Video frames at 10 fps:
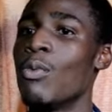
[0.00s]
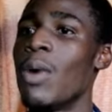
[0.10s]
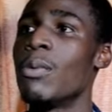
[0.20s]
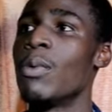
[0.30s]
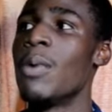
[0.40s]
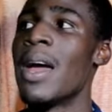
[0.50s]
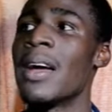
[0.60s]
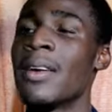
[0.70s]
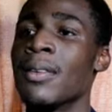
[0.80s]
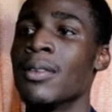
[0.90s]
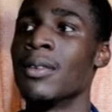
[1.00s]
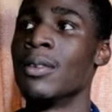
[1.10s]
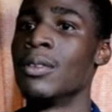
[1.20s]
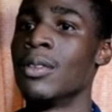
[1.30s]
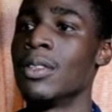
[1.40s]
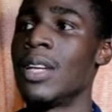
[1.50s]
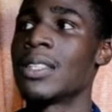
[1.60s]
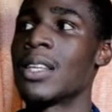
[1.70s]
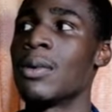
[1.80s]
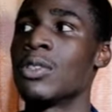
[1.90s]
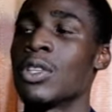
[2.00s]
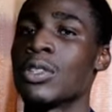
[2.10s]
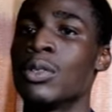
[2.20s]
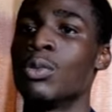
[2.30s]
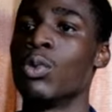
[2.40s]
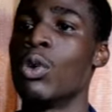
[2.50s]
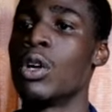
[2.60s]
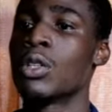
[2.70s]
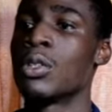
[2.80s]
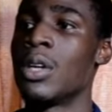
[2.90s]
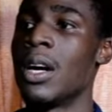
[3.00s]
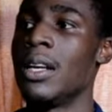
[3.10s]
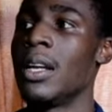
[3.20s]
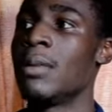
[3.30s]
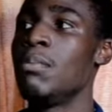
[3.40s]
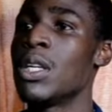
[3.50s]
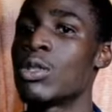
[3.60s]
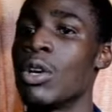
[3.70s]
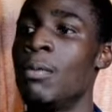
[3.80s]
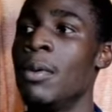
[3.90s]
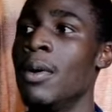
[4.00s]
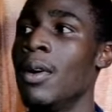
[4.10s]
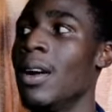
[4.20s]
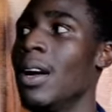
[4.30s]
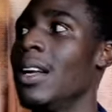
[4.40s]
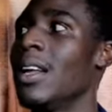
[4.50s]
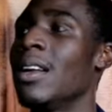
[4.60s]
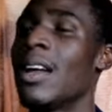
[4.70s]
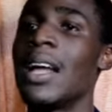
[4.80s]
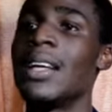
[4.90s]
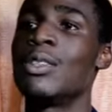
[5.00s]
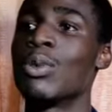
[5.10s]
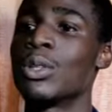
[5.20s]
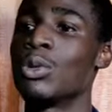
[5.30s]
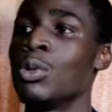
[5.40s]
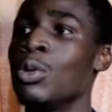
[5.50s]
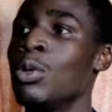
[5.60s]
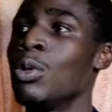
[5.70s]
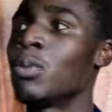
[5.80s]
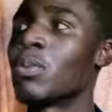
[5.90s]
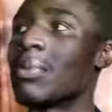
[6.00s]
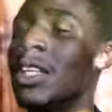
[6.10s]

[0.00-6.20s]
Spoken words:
where we were. That's how, just us, and then mix up, and then it was so.